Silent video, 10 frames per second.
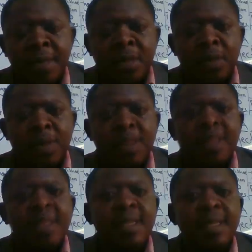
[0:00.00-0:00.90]
So with that
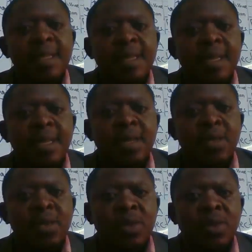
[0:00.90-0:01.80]
said, let's
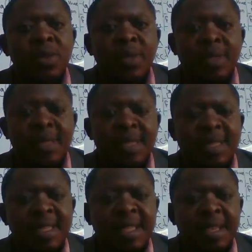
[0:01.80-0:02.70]
also look at the
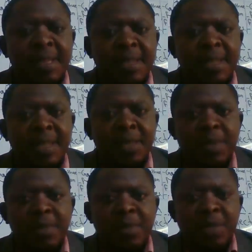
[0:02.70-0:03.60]
nursing care plan that we
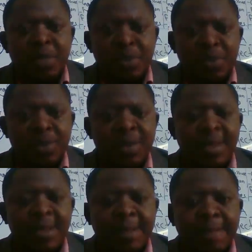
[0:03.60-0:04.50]
have tried to draw there.